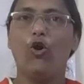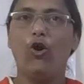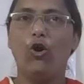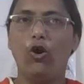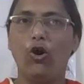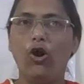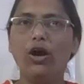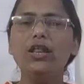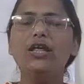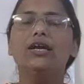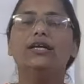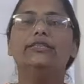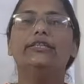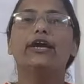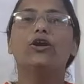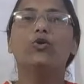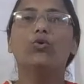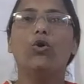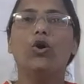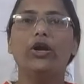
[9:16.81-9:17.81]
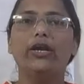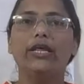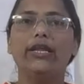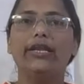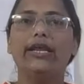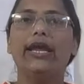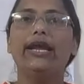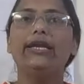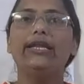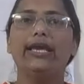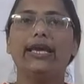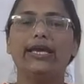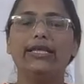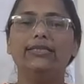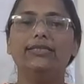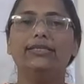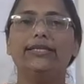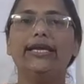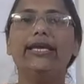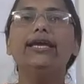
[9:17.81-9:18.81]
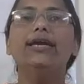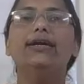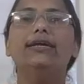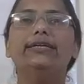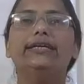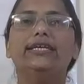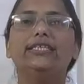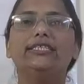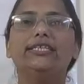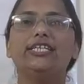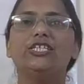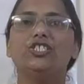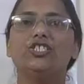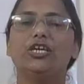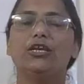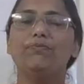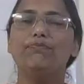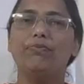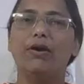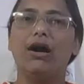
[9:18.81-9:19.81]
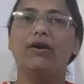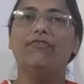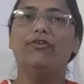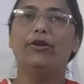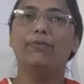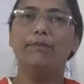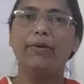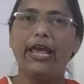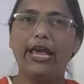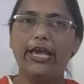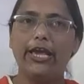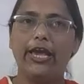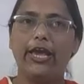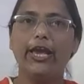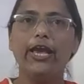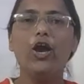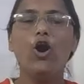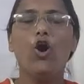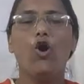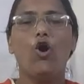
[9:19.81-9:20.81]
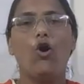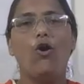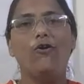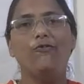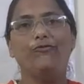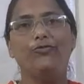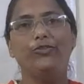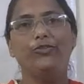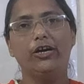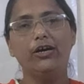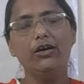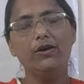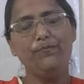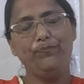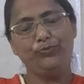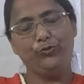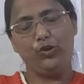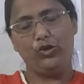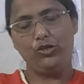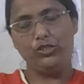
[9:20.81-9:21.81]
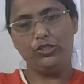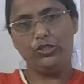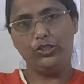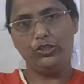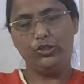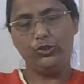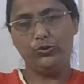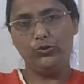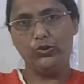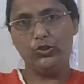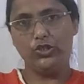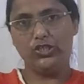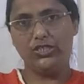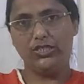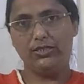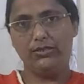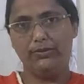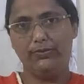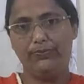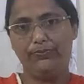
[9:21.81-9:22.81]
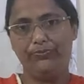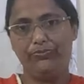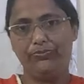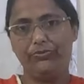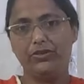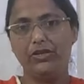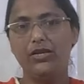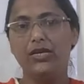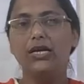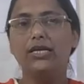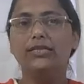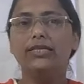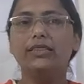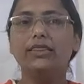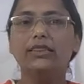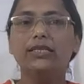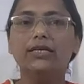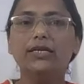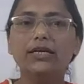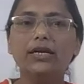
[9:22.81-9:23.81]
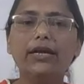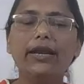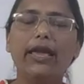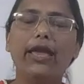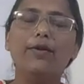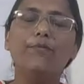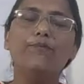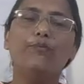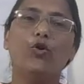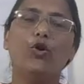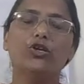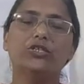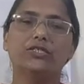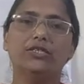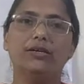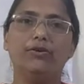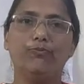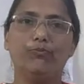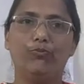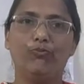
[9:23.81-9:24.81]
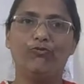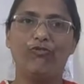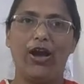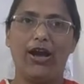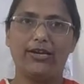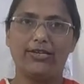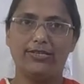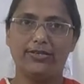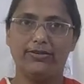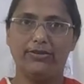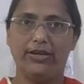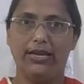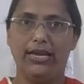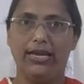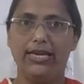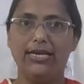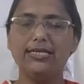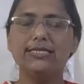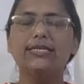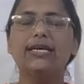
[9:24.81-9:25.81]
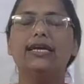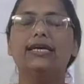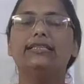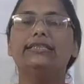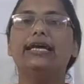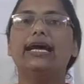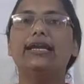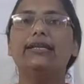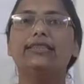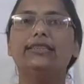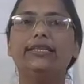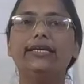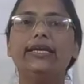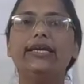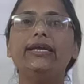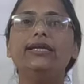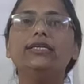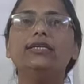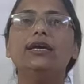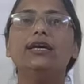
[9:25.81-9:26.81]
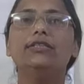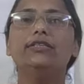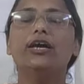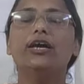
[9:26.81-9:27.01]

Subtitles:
or they coordinate in the decision power making of the constitution. The third important factor is that the